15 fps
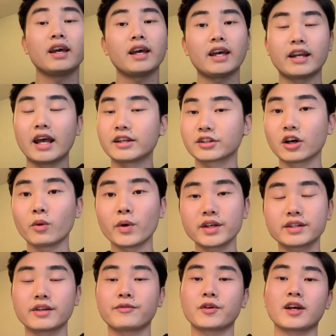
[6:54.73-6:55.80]
And as
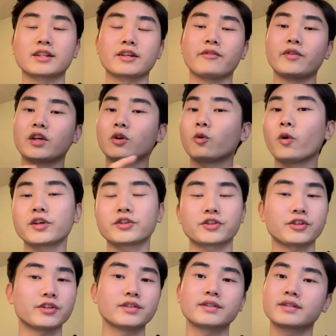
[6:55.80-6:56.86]
always, if you guys have any
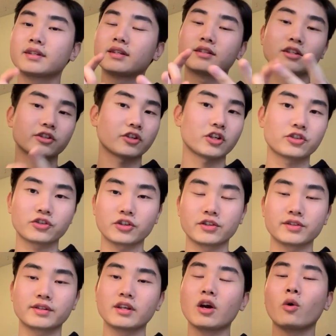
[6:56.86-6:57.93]
questions, suggestions,